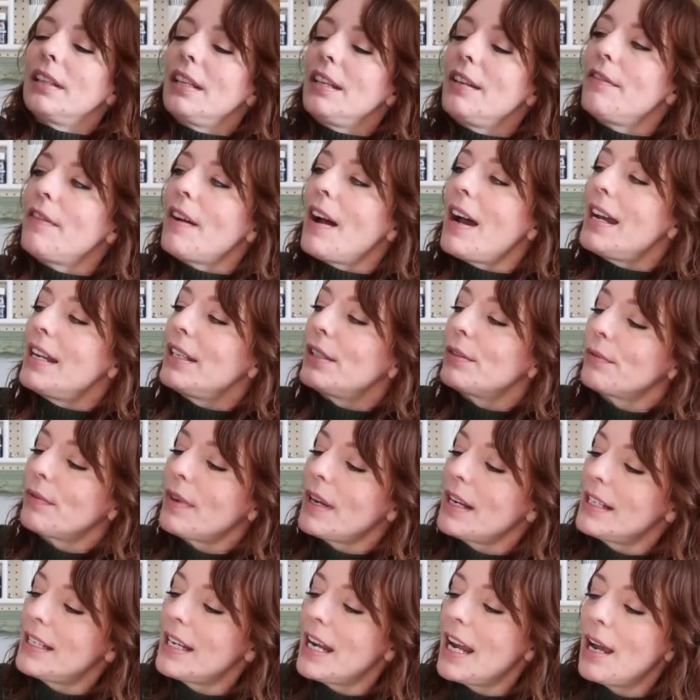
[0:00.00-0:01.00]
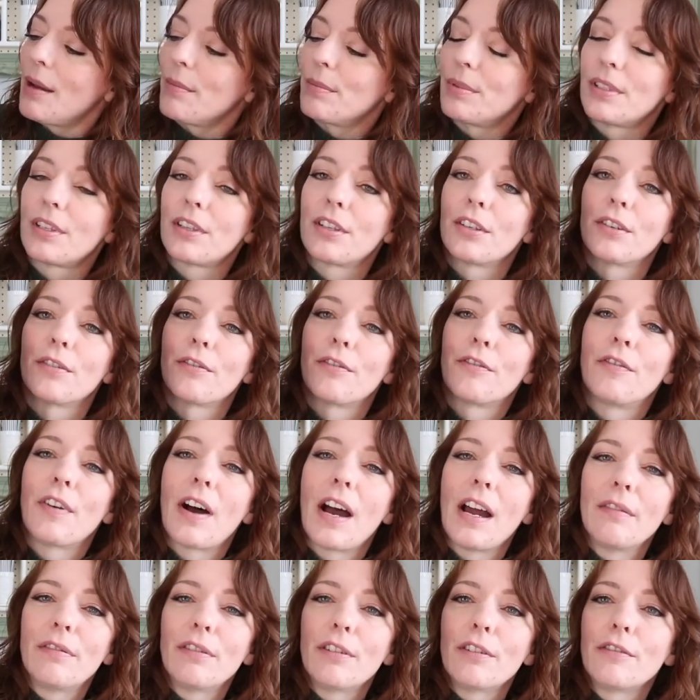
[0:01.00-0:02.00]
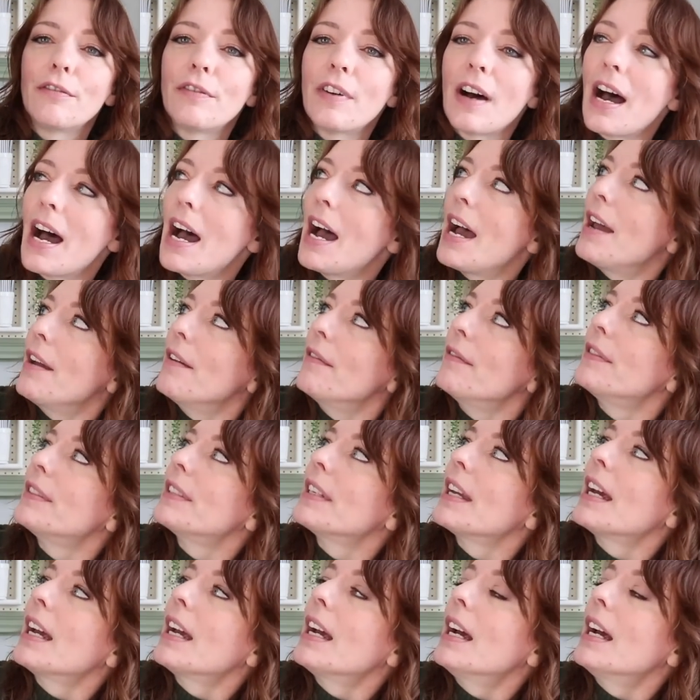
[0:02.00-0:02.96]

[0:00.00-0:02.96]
Levi's red tabs. They're five oh fives.